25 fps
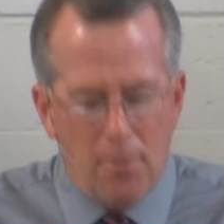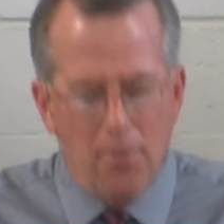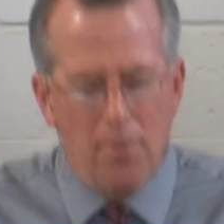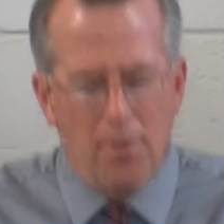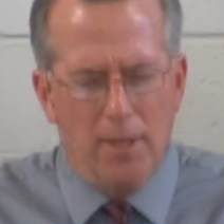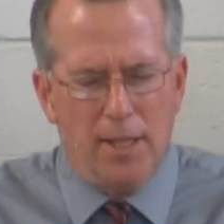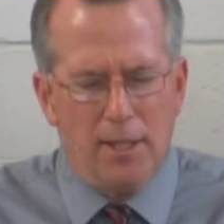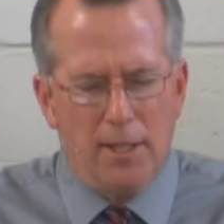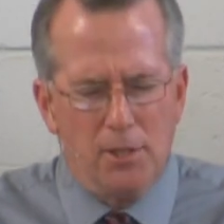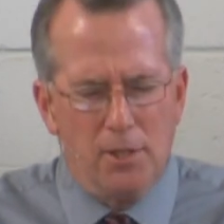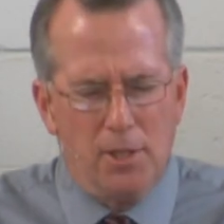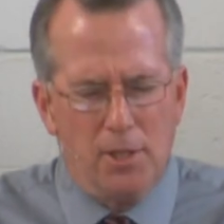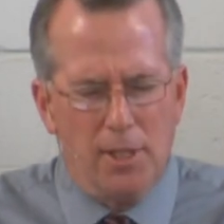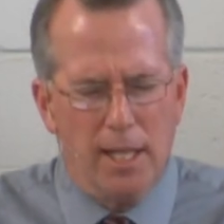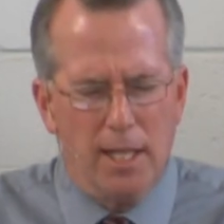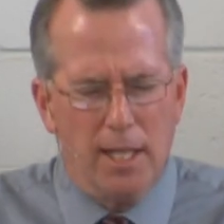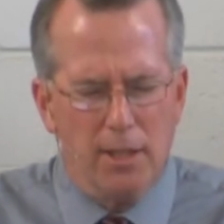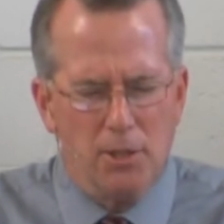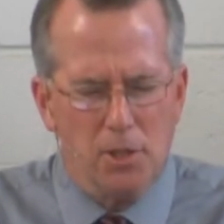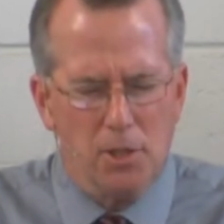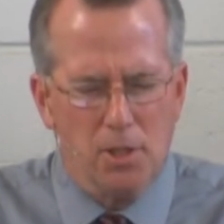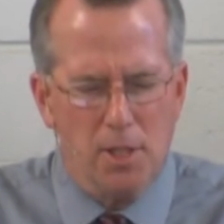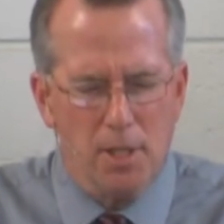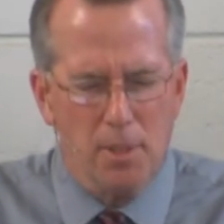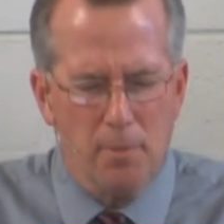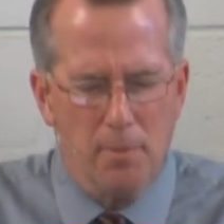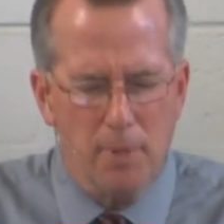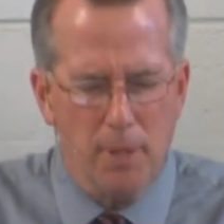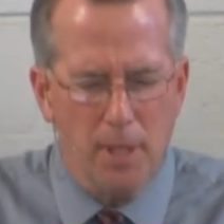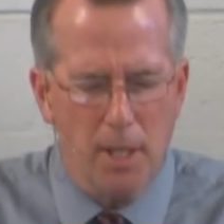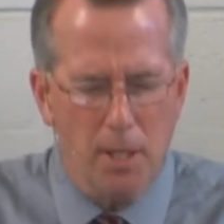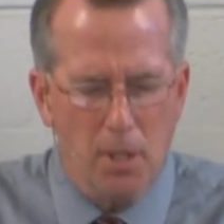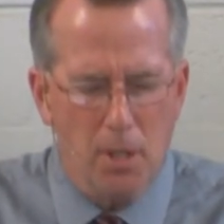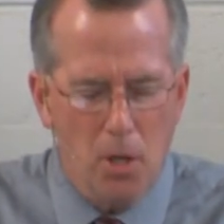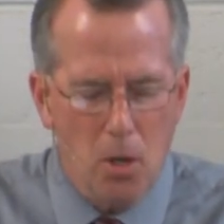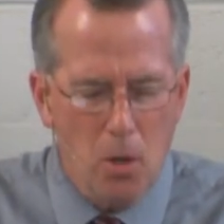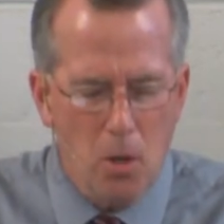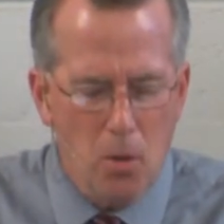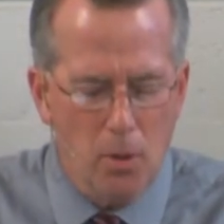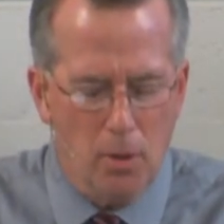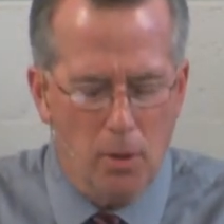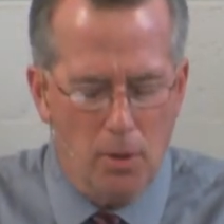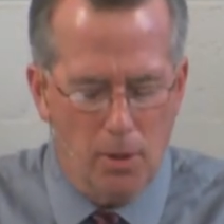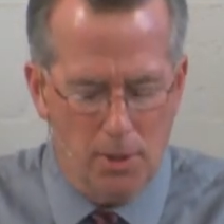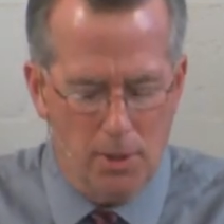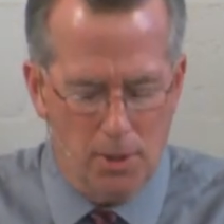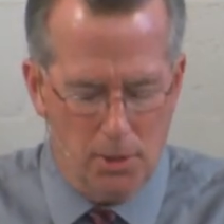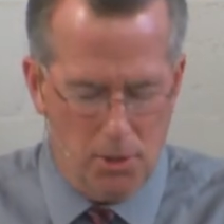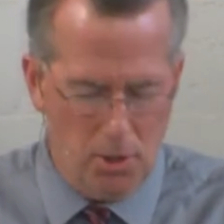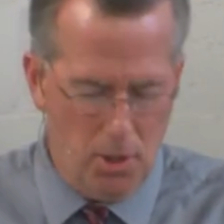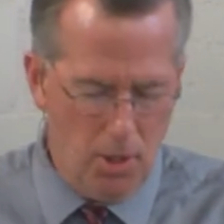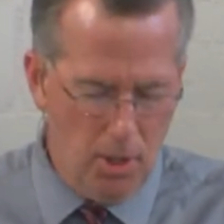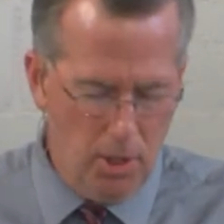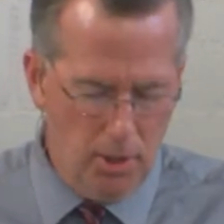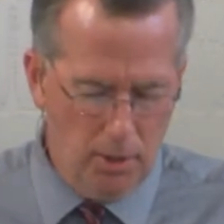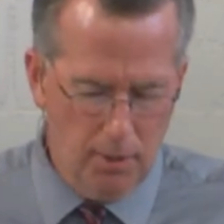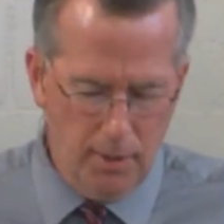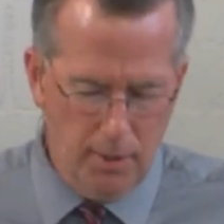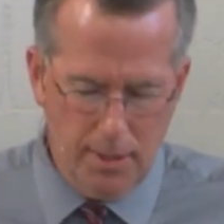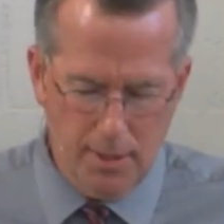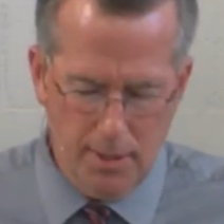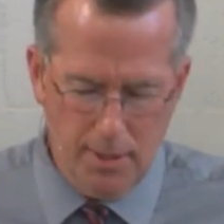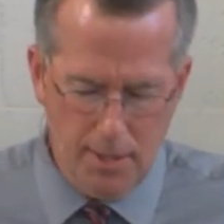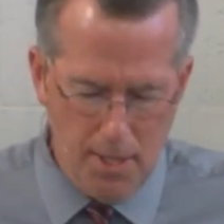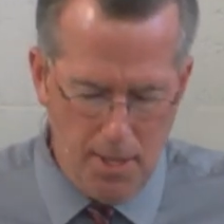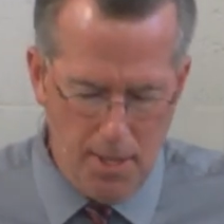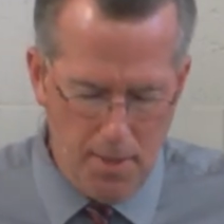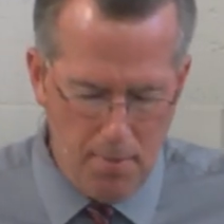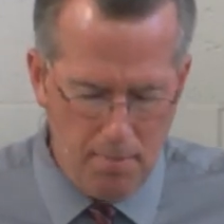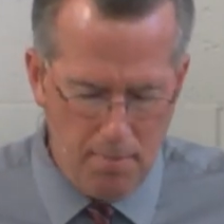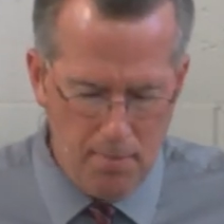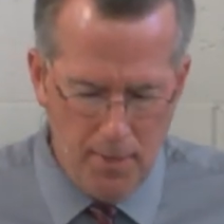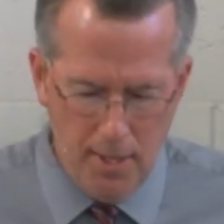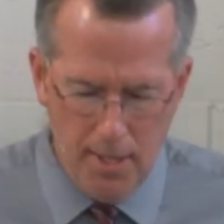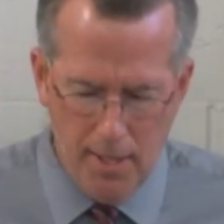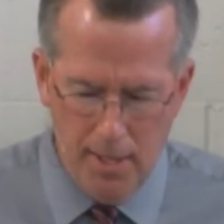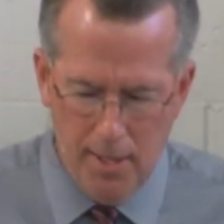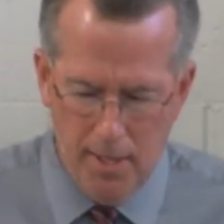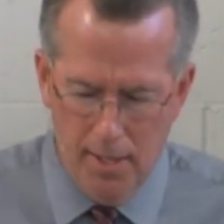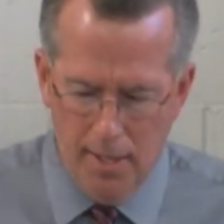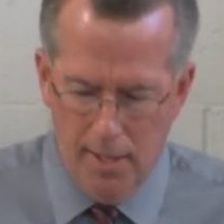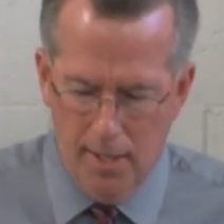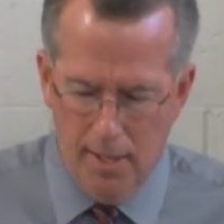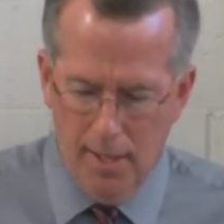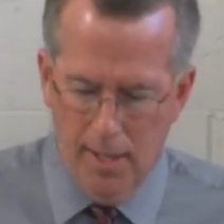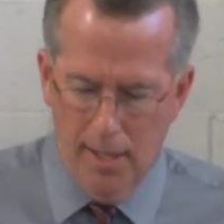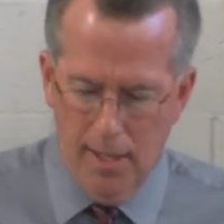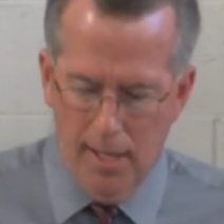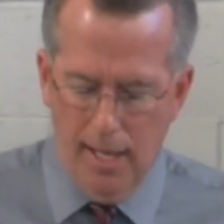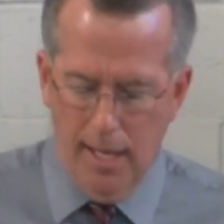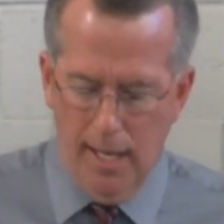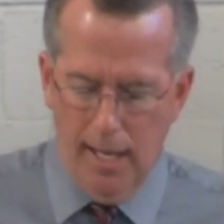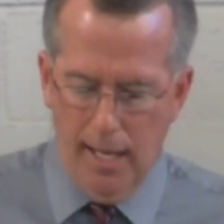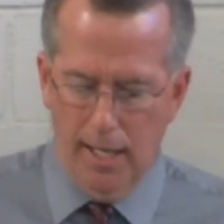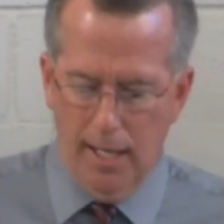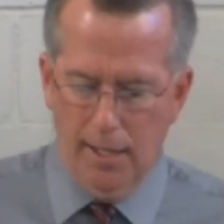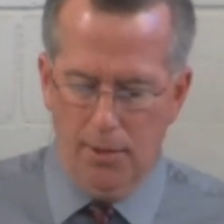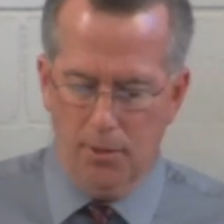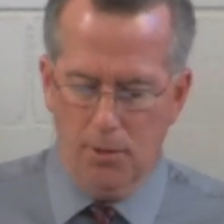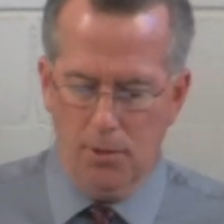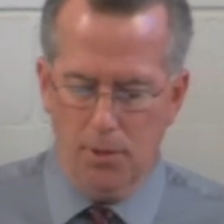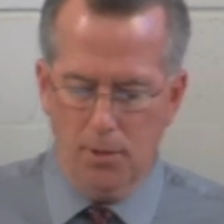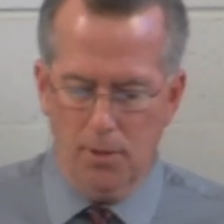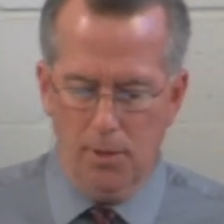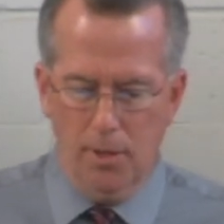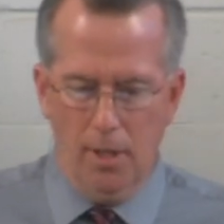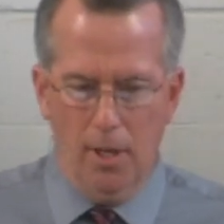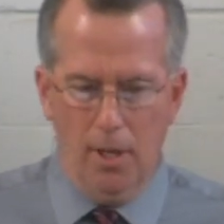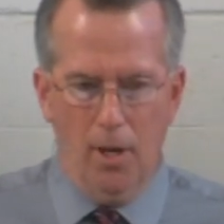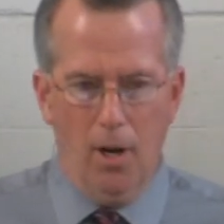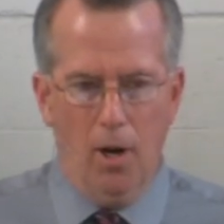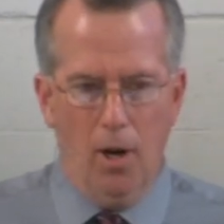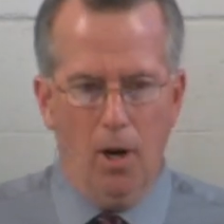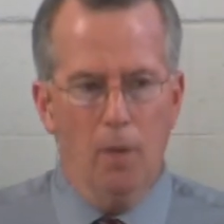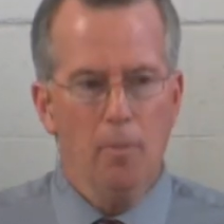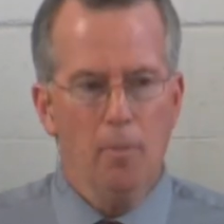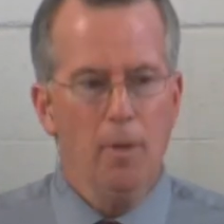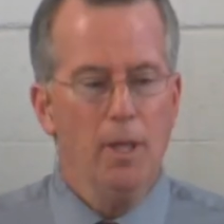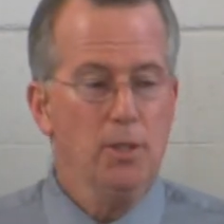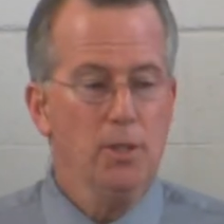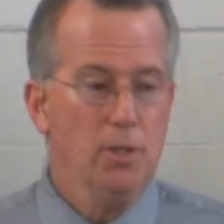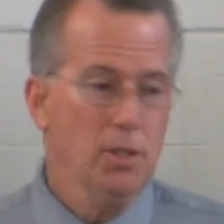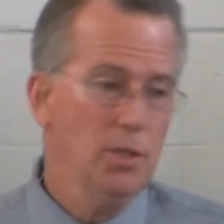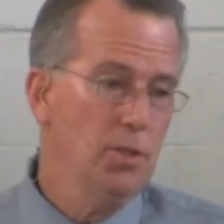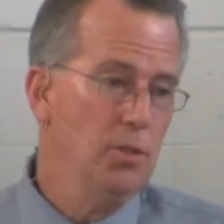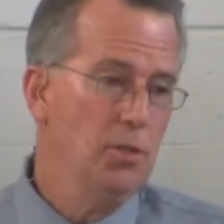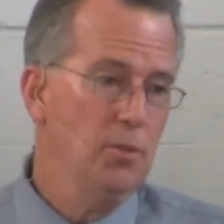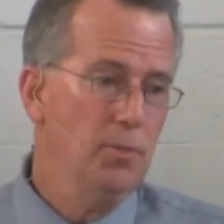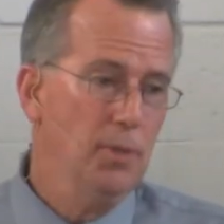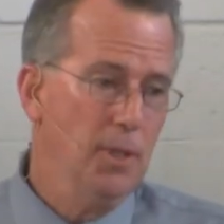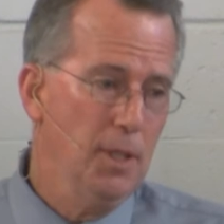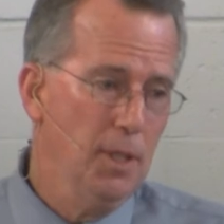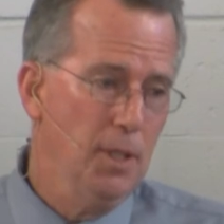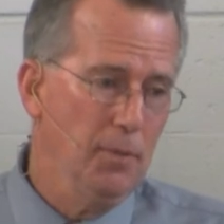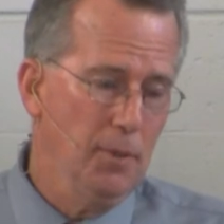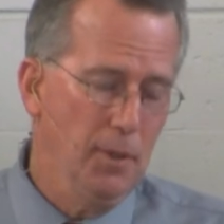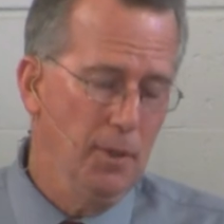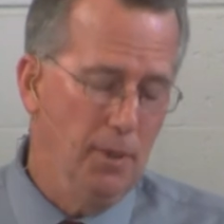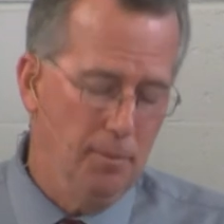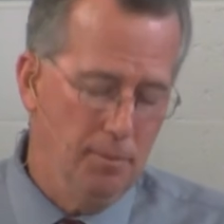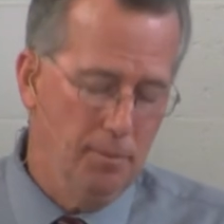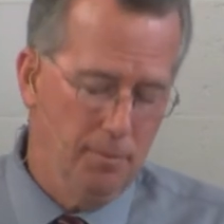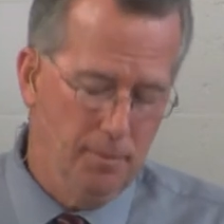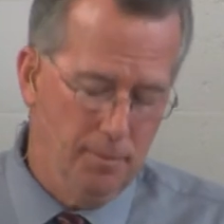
things against him that I know are dishonoring to him, and are my sins forgiven?